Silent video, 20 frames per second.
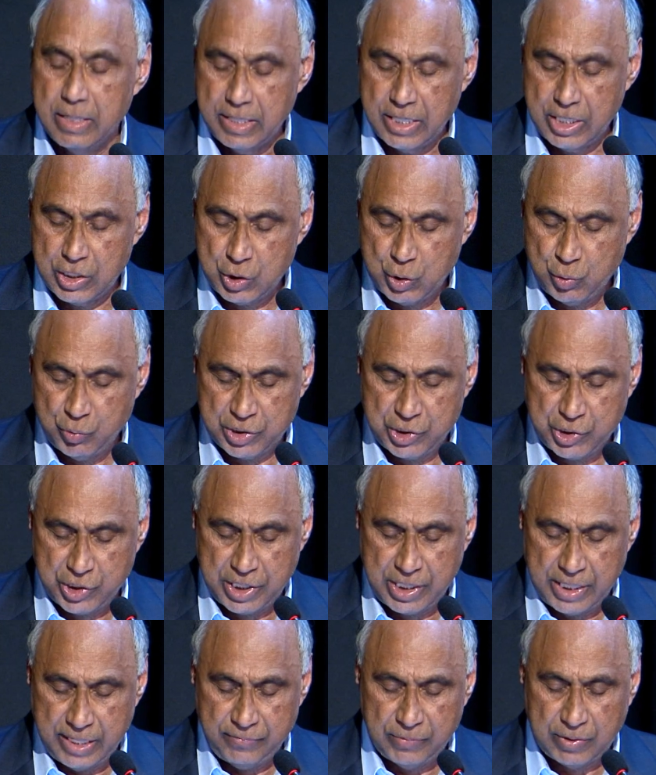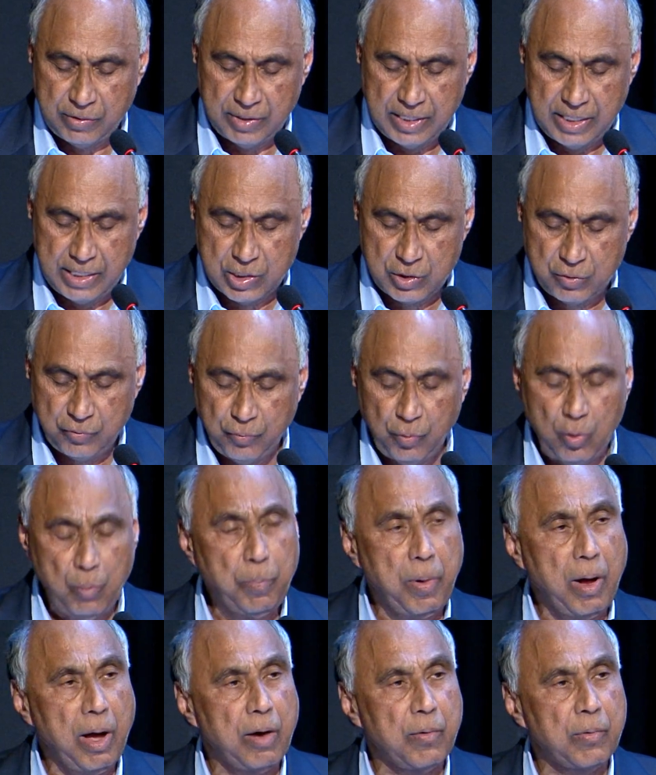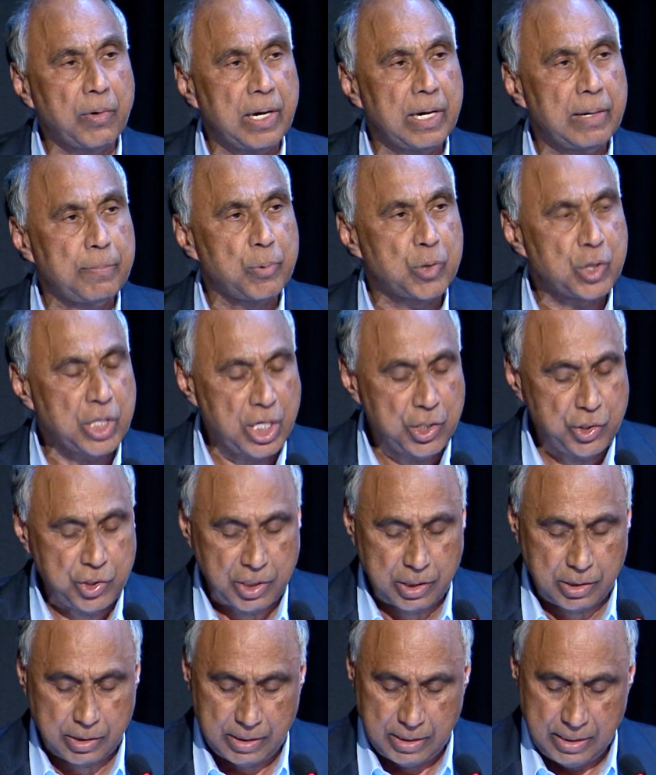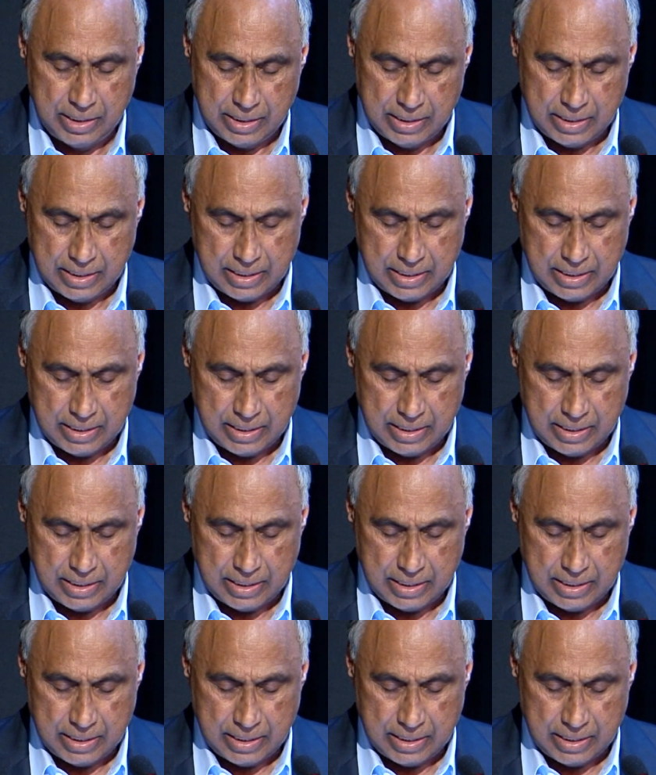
is to achieve its full power and potential